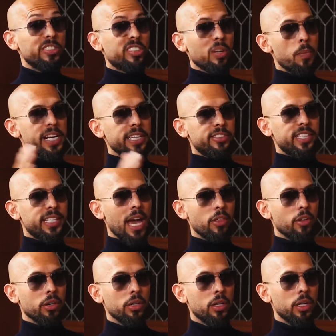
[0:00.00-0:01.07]
when someone gets
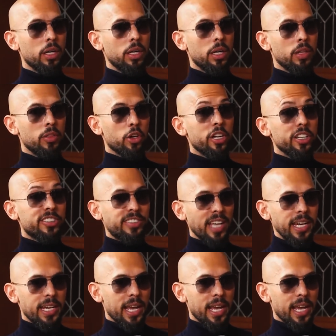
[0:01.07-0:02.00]
together, they're going to stay